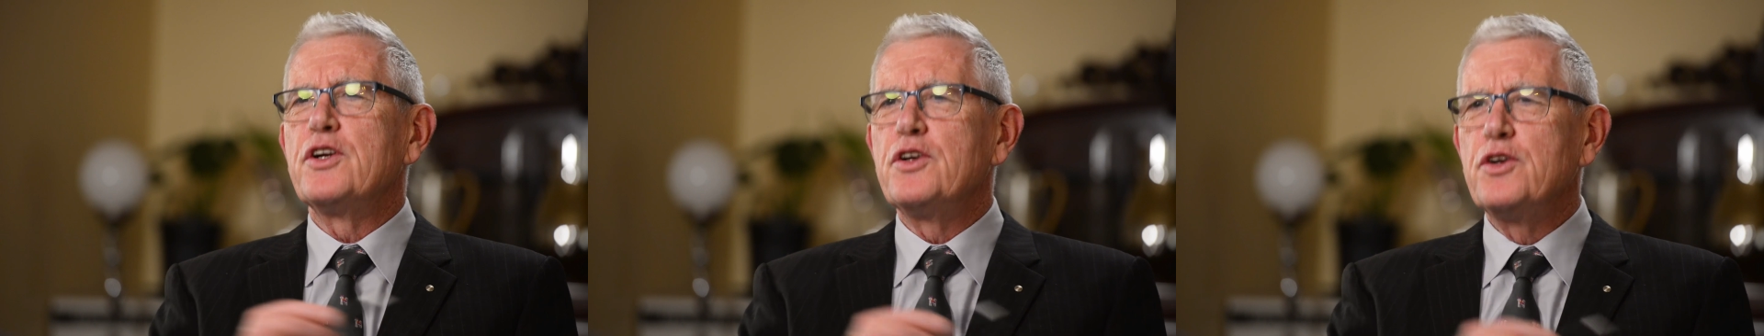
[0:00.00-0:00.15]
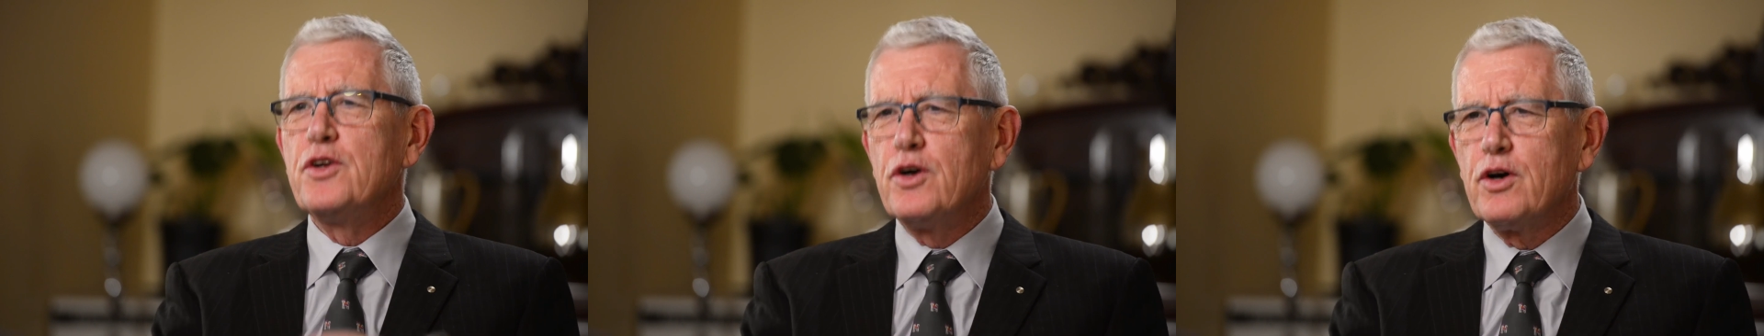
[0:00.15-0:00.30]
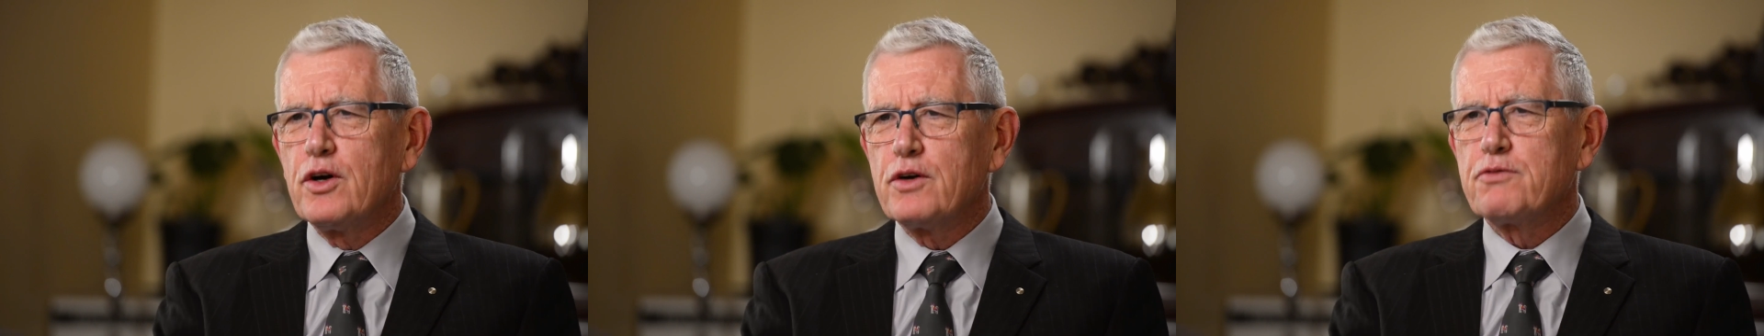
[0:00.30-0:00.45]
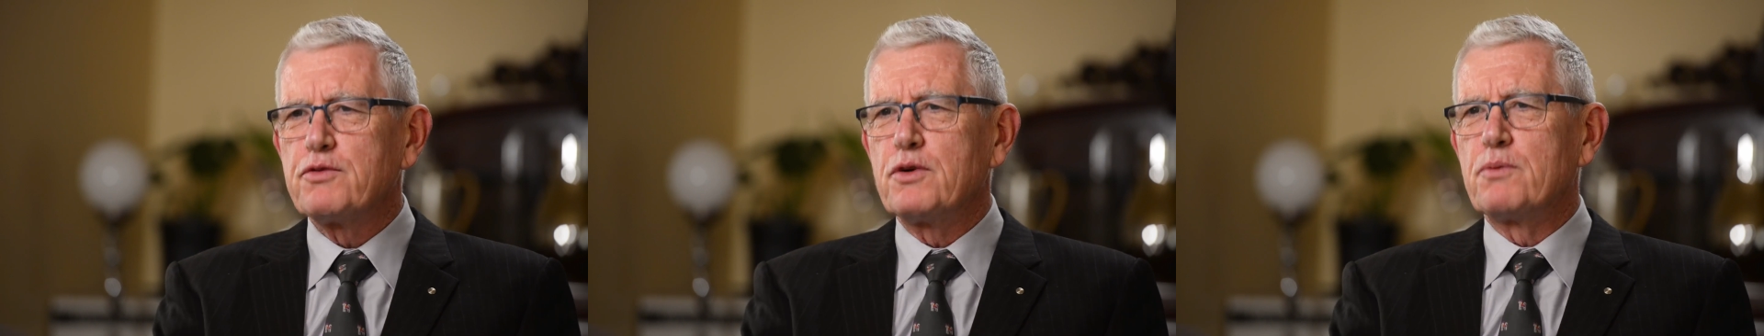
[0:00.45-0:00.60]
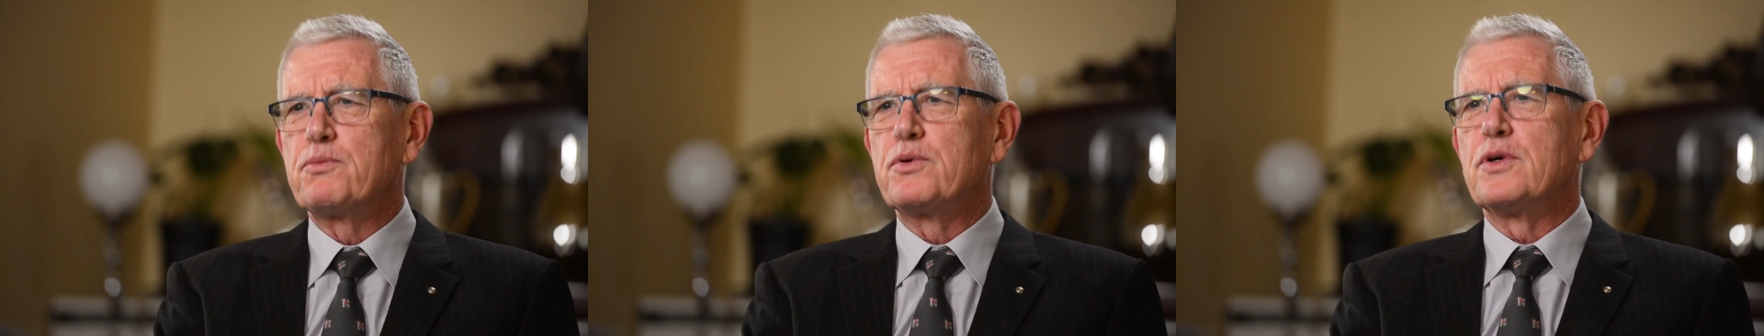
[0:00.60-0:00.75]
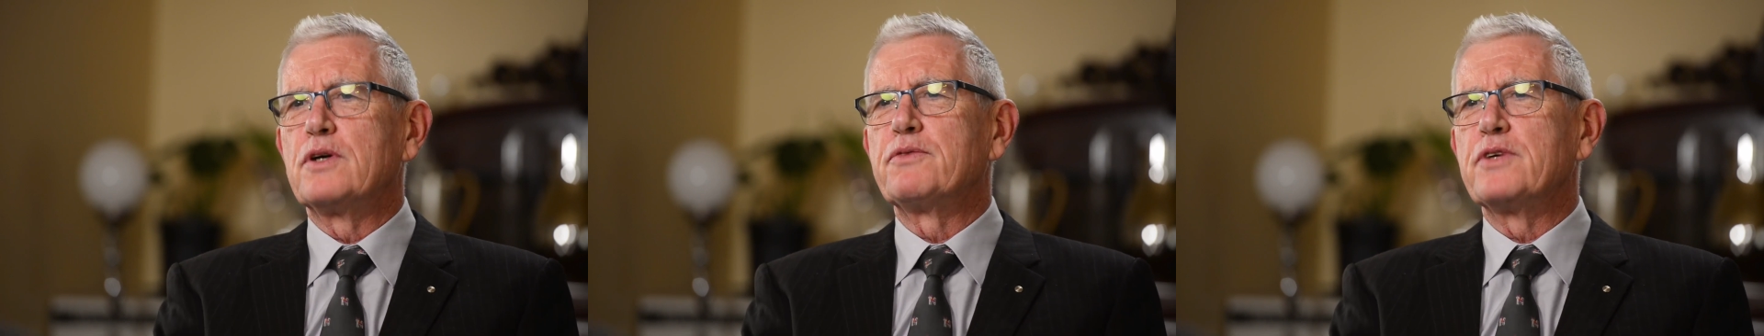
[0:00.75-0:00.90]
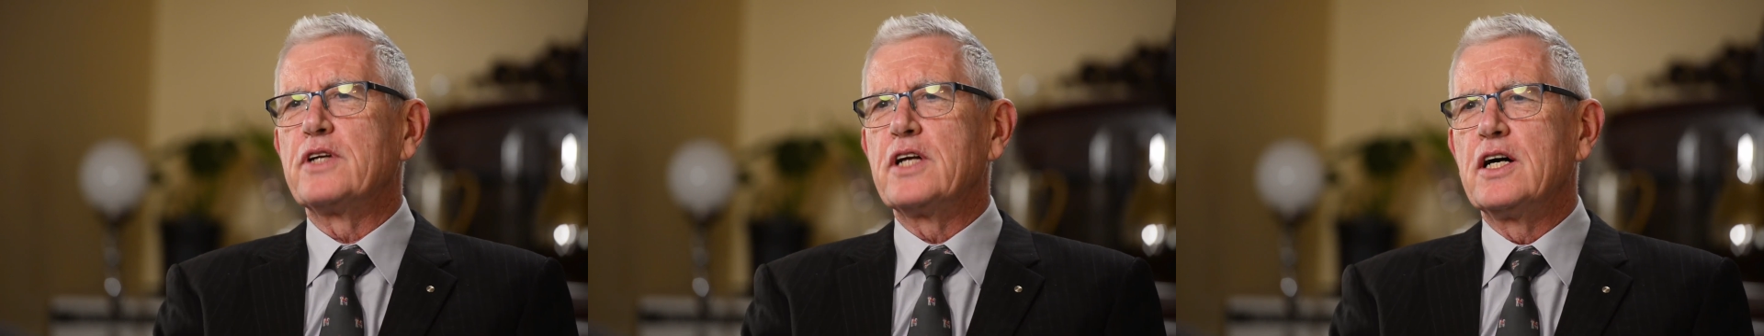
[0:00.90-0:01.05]

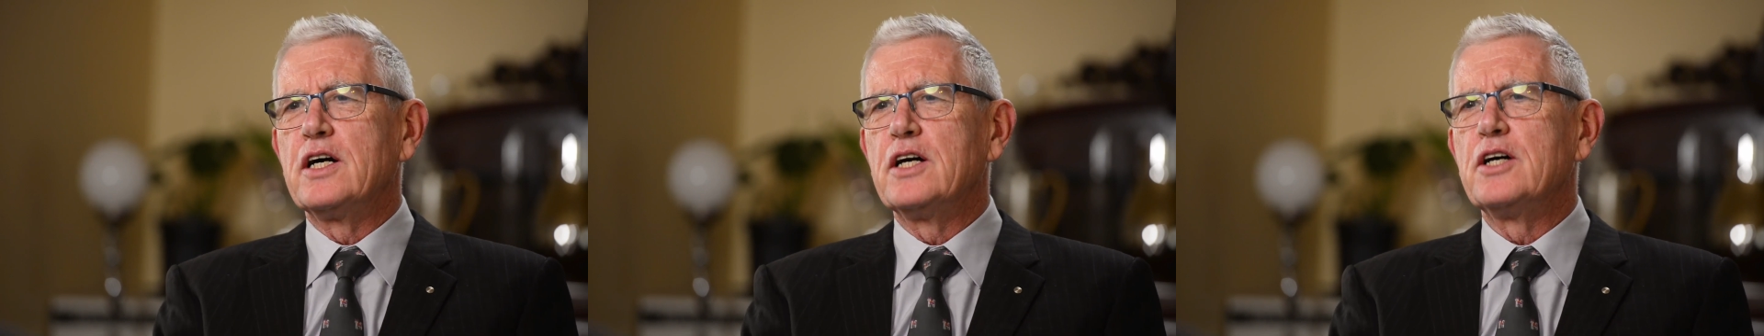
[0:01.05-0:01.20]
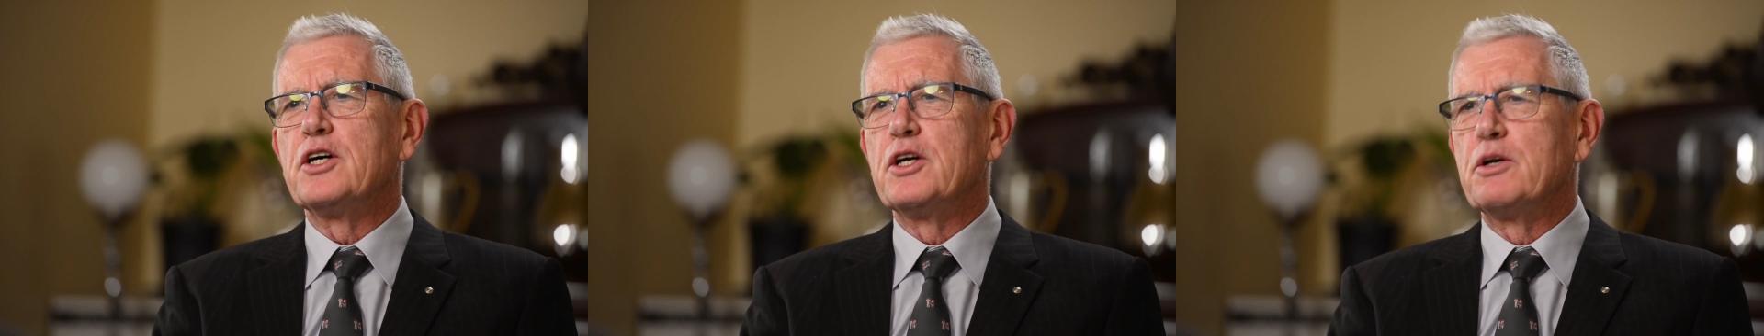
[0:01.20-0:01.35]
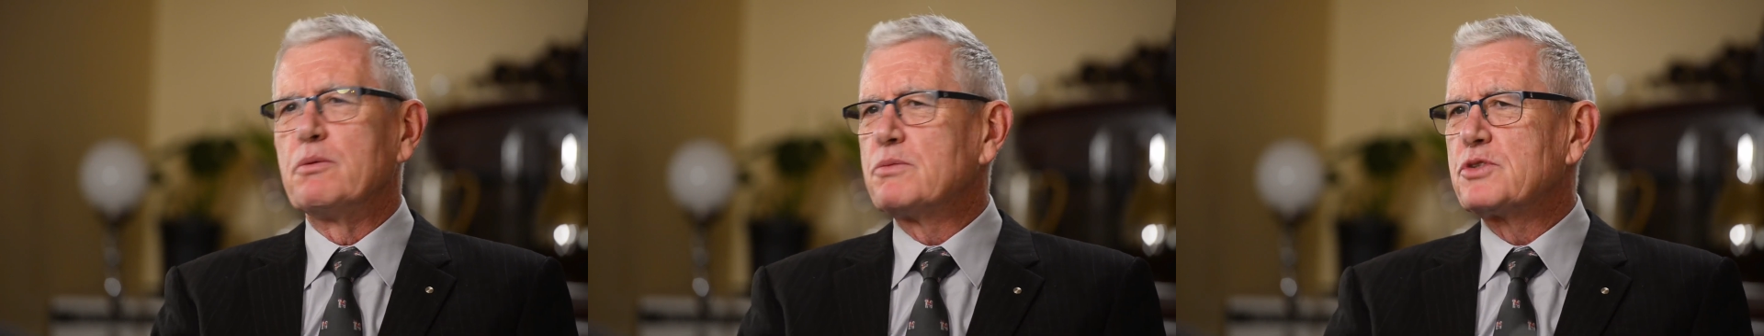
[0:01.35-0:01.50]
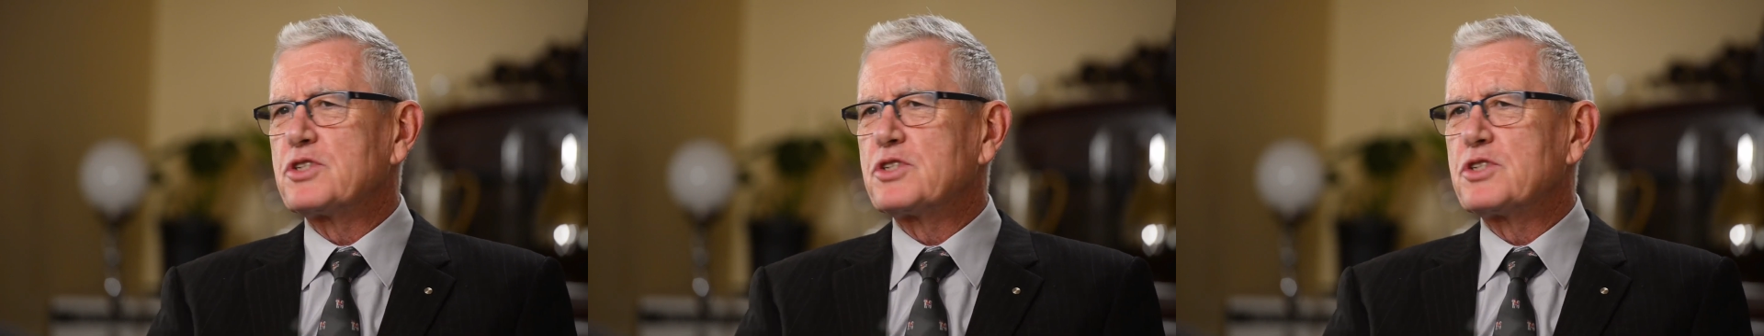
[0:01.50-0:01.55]
not-for-profit home?